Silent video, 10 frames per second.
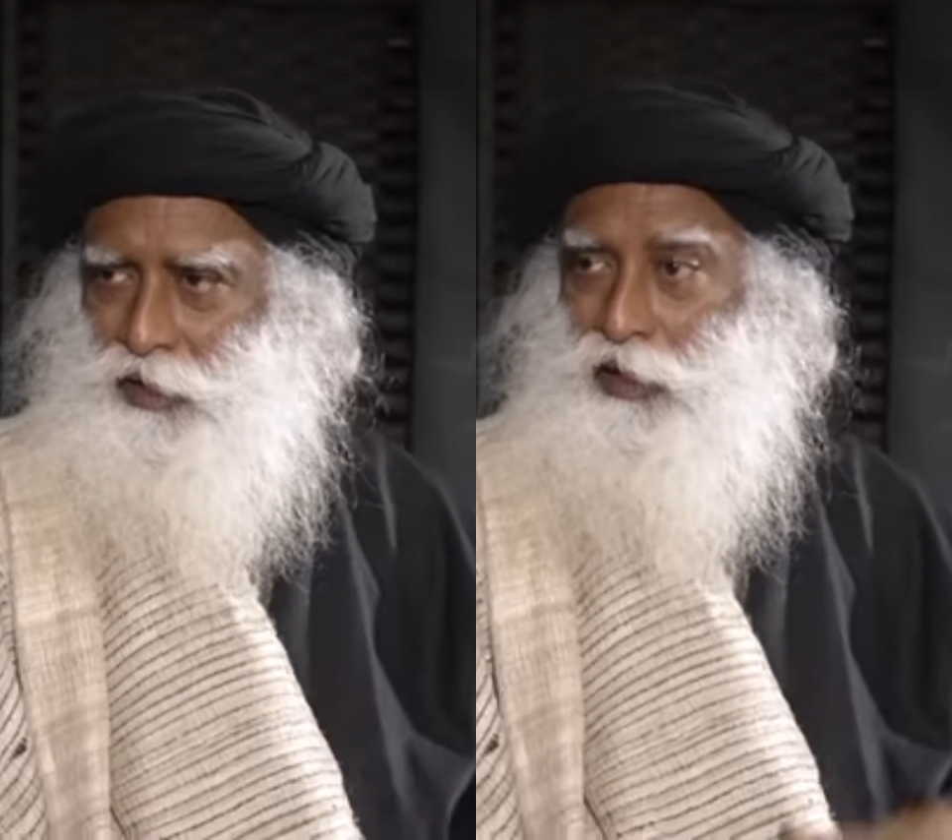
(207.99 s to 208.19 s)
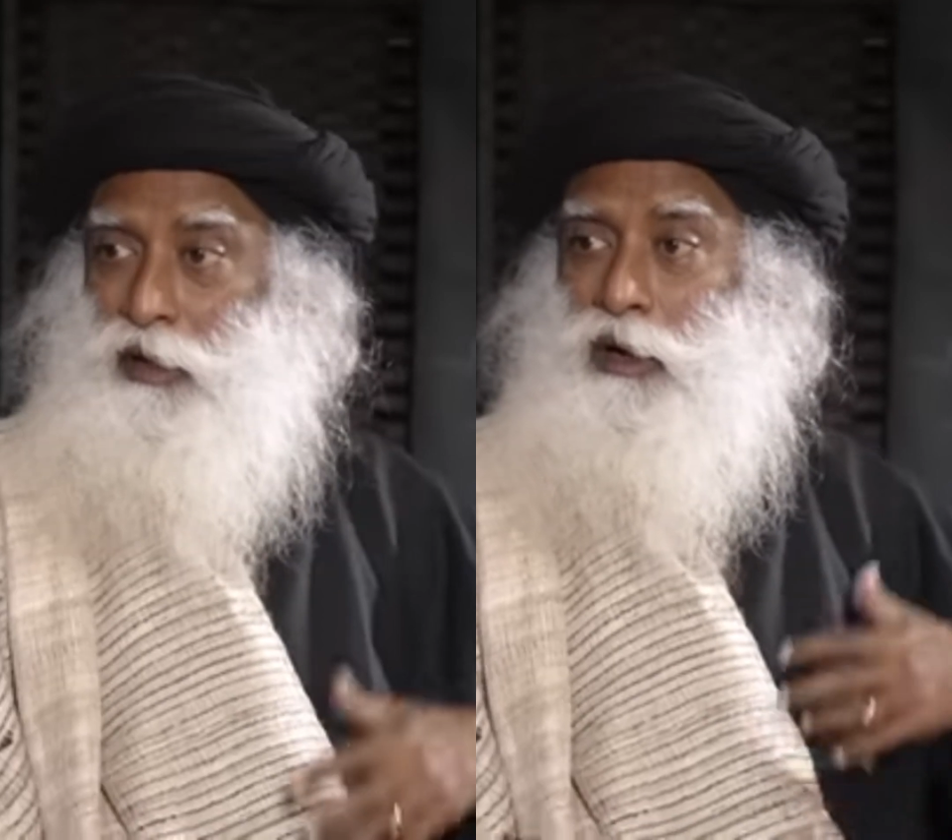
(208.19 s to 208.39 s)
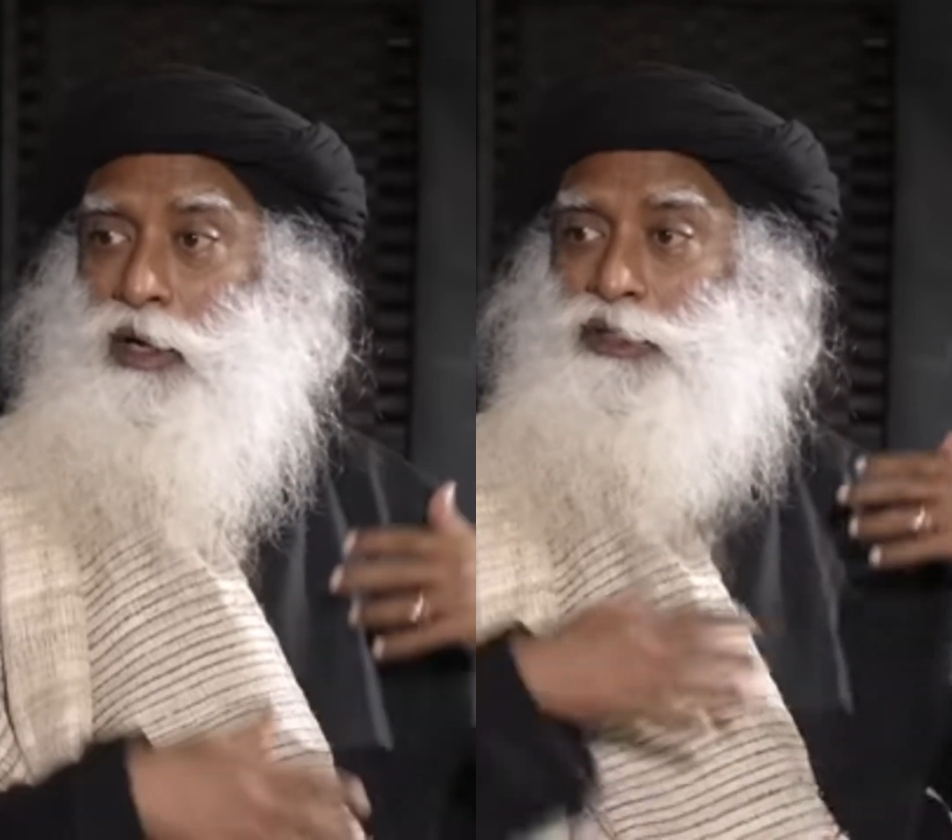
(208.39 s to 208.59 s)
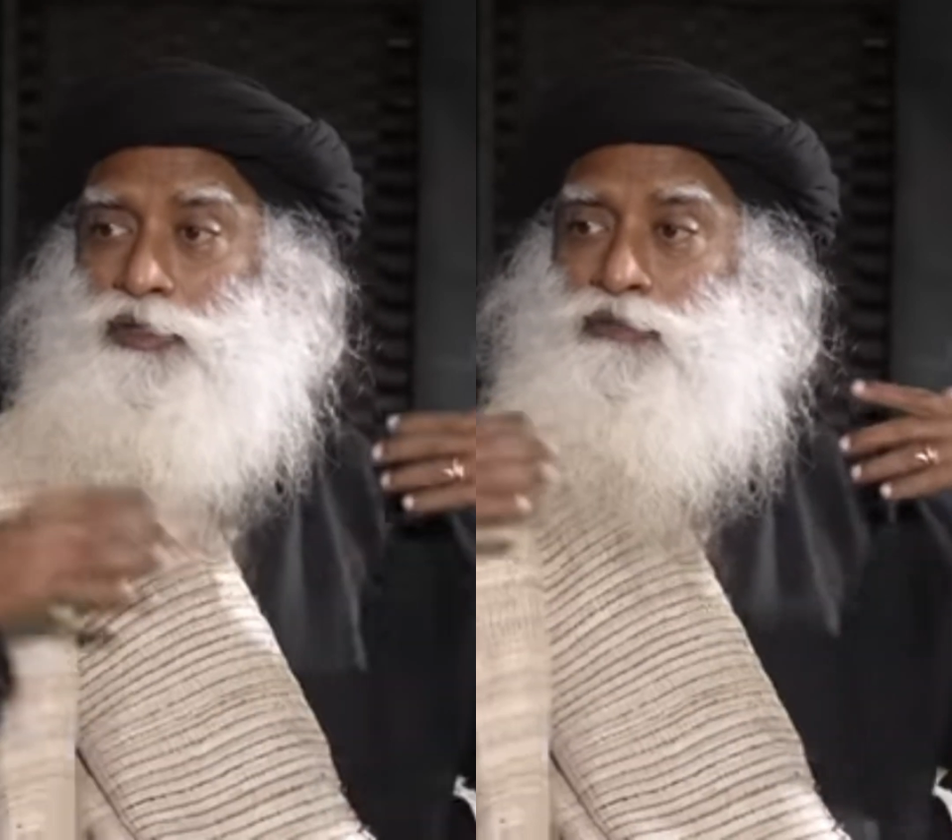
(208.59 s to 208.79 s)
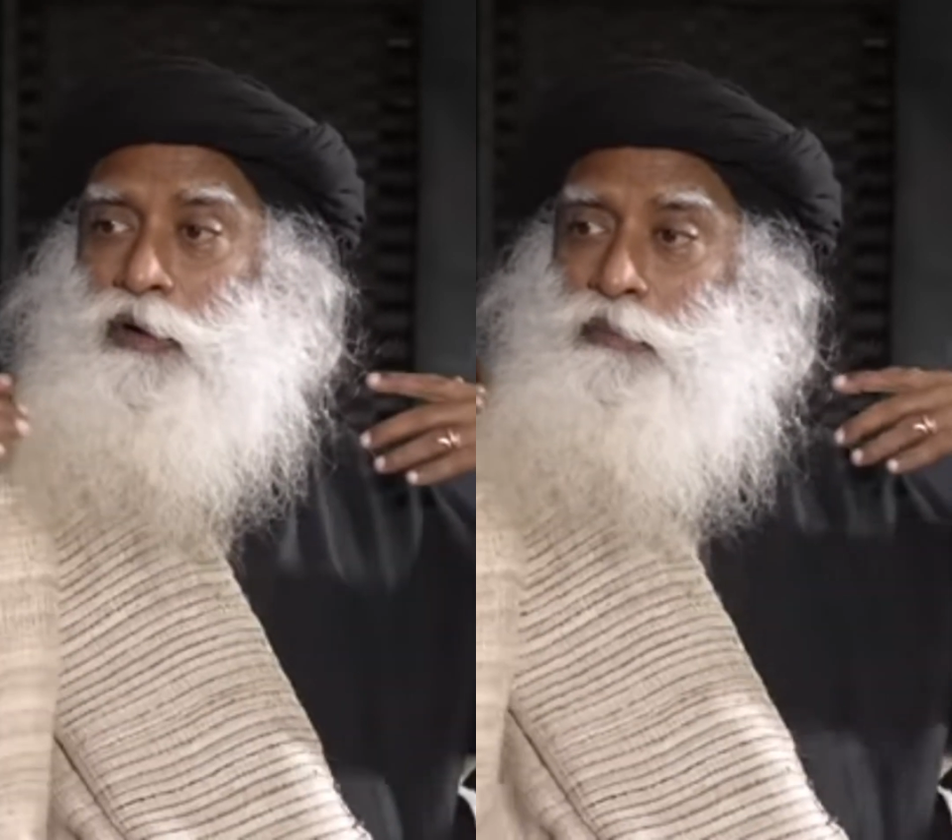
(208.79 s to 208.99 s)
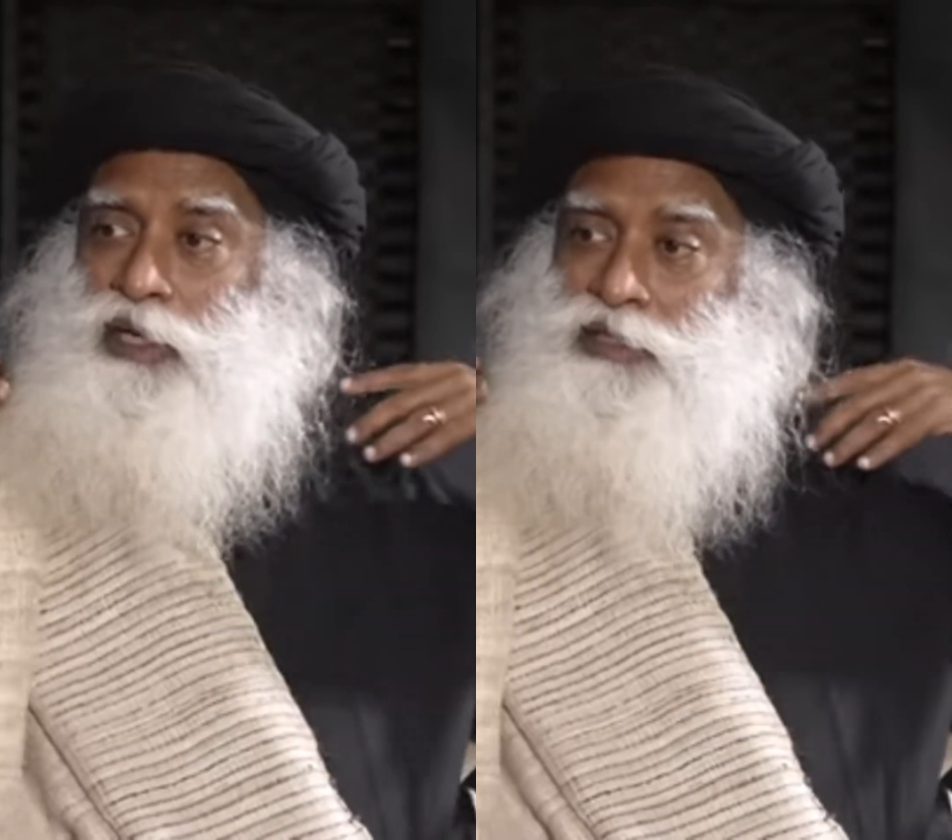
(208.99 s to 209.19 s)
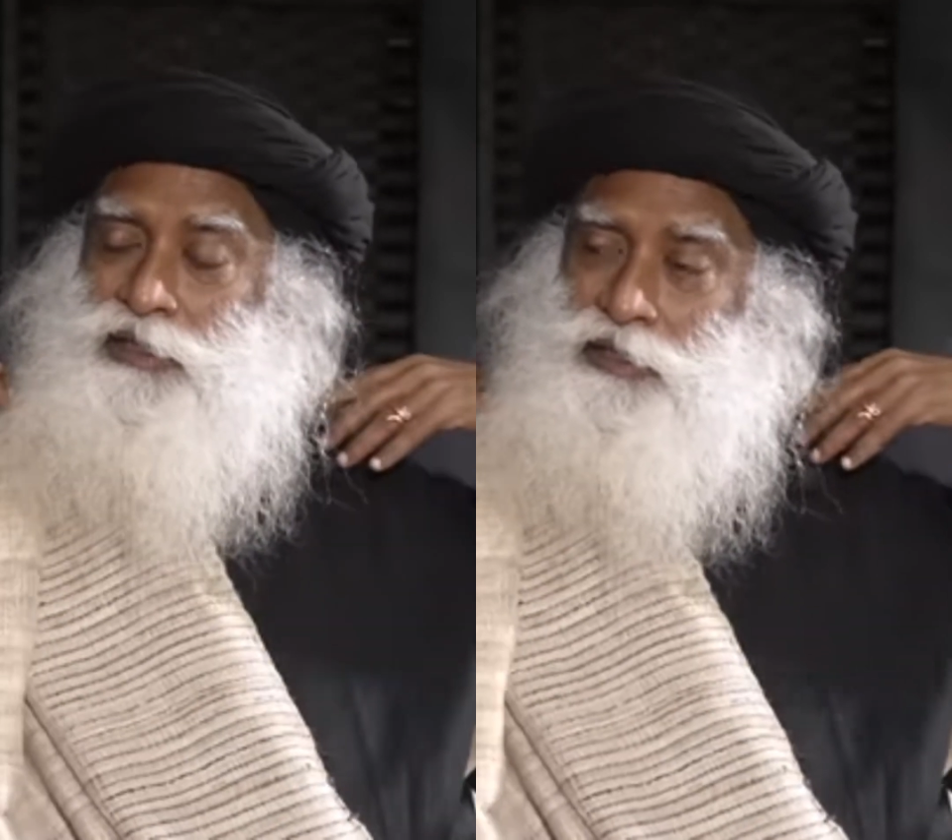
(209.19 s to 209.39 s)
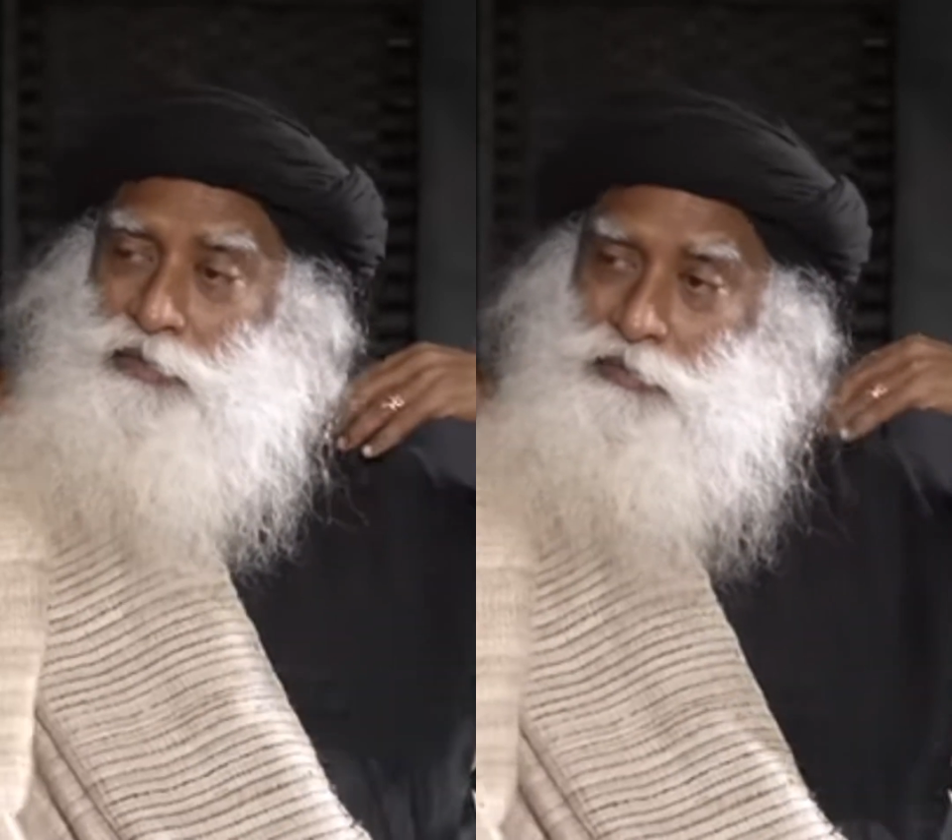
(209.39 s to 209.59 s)
a large,
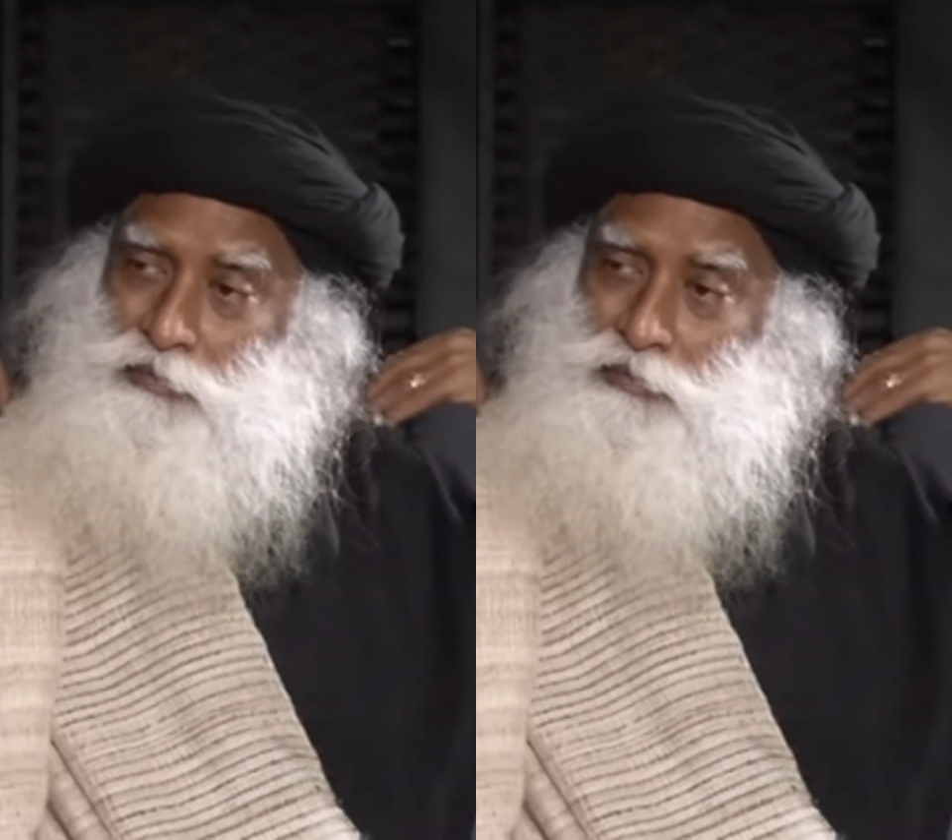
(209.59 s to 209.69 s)
formless,